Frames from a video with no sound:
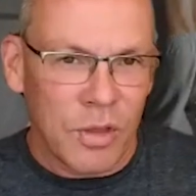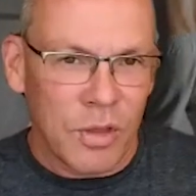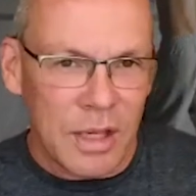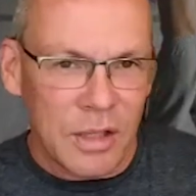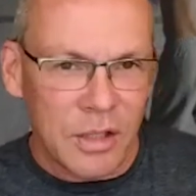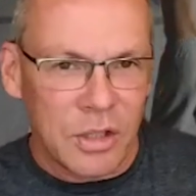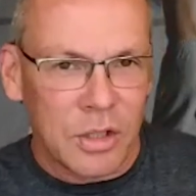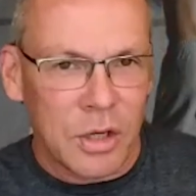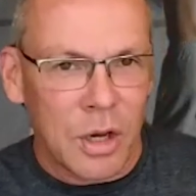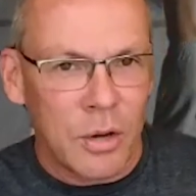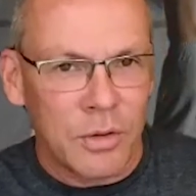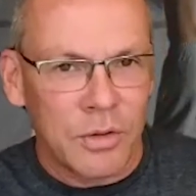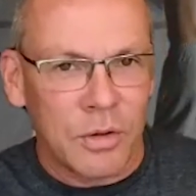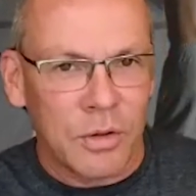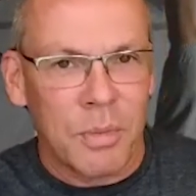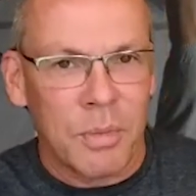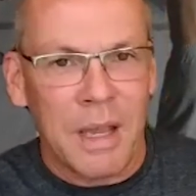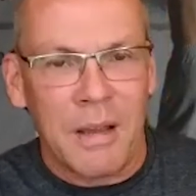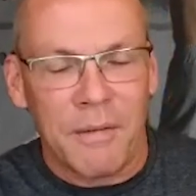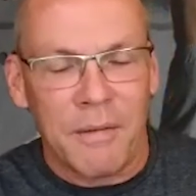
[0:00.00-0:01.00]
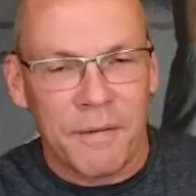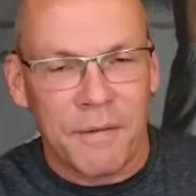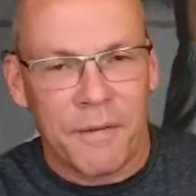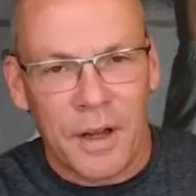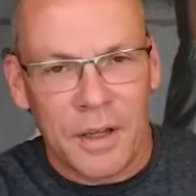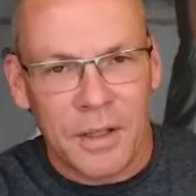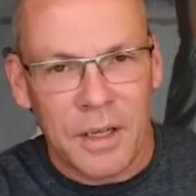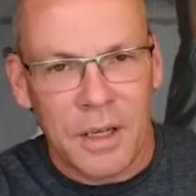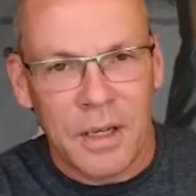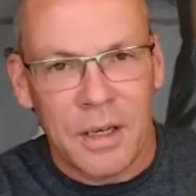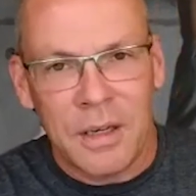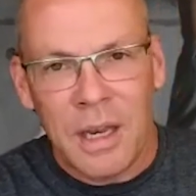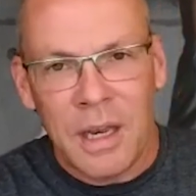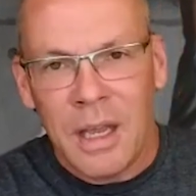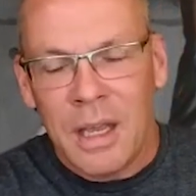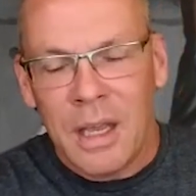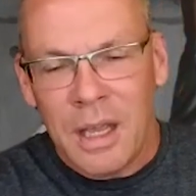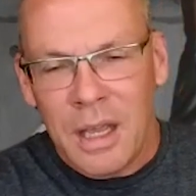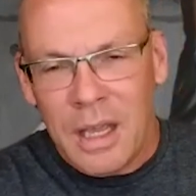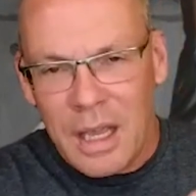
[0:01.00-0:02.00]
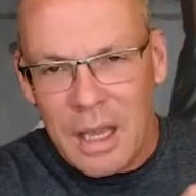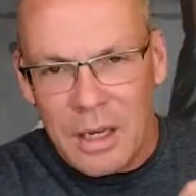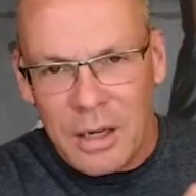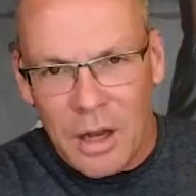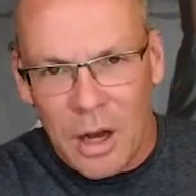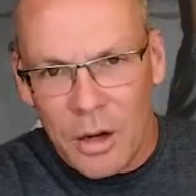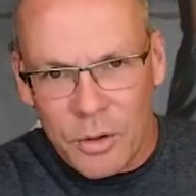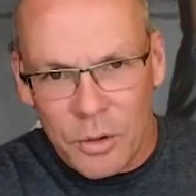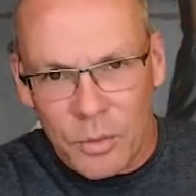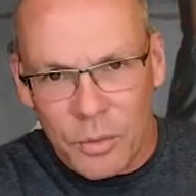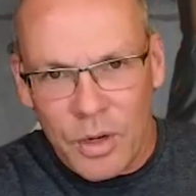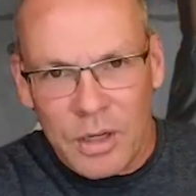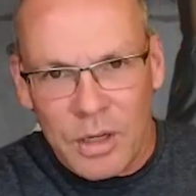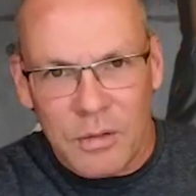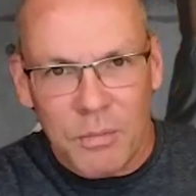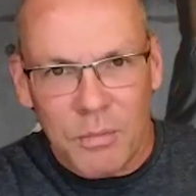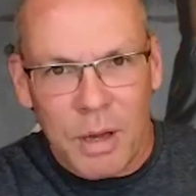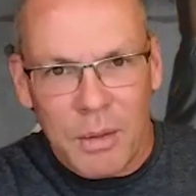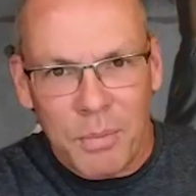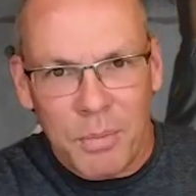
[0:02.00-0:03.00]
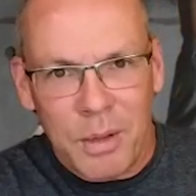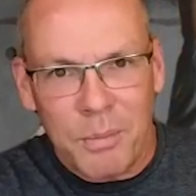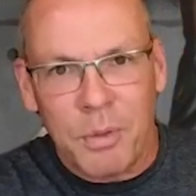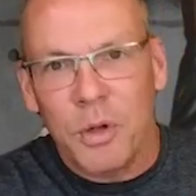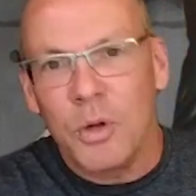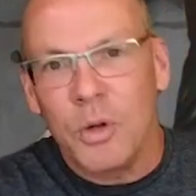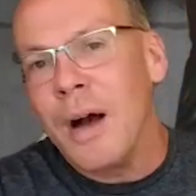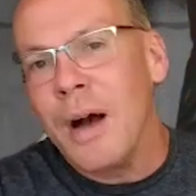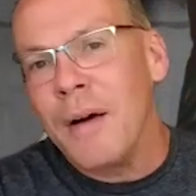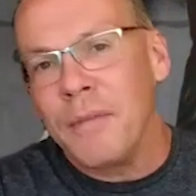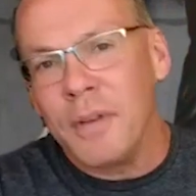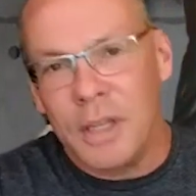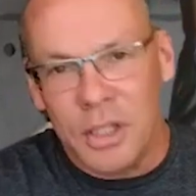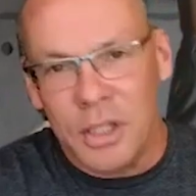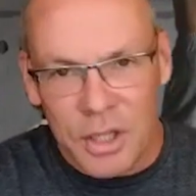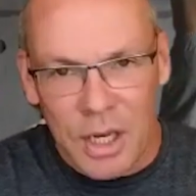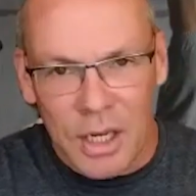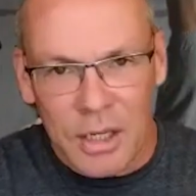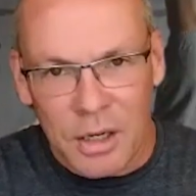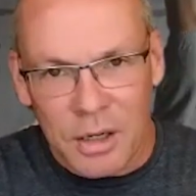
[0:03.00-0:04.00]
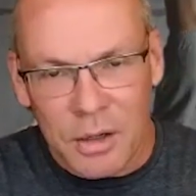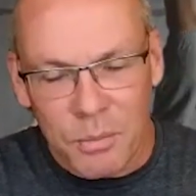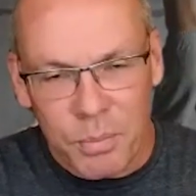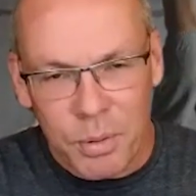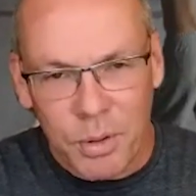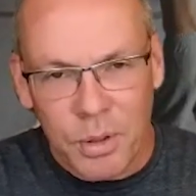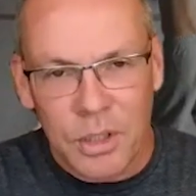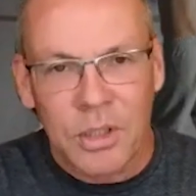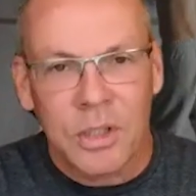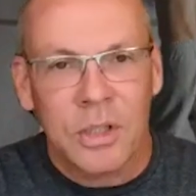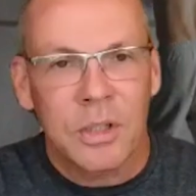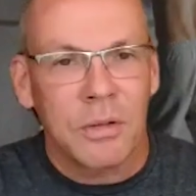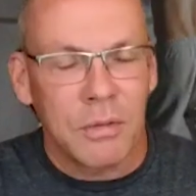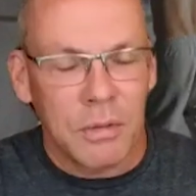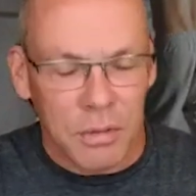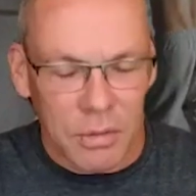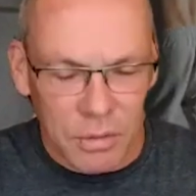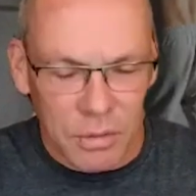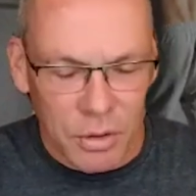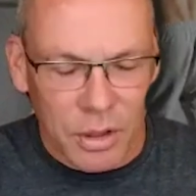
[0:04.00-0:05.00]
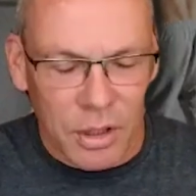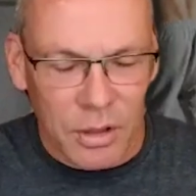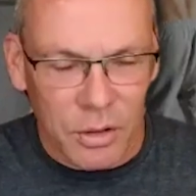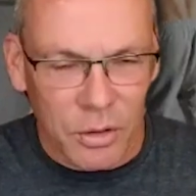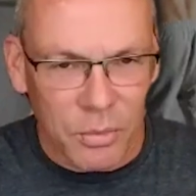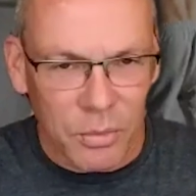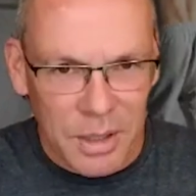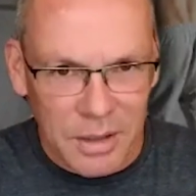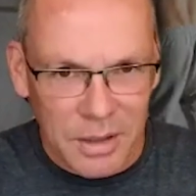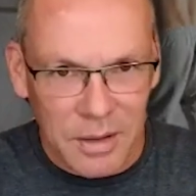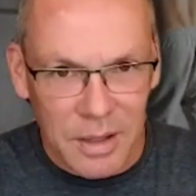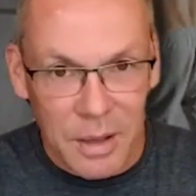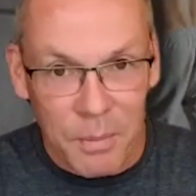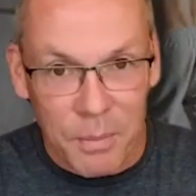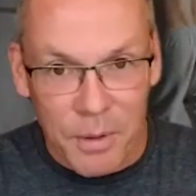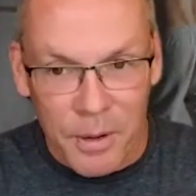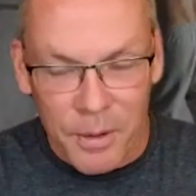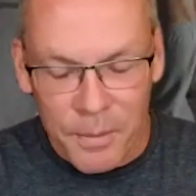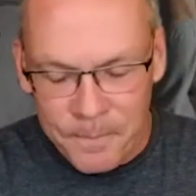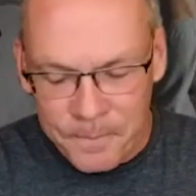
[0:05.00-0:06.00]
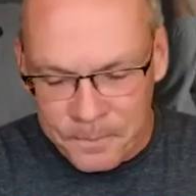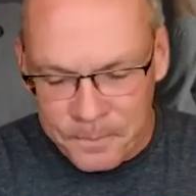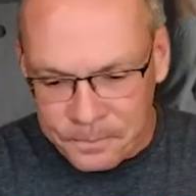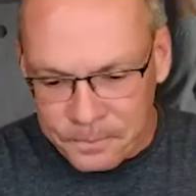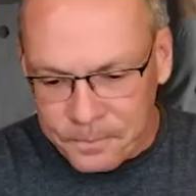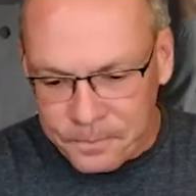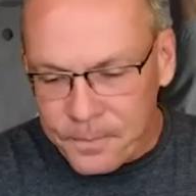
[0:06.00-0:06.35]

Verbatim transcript: These shows are being funded and underwritten by people who have an agenda to push, look a little bit deeper.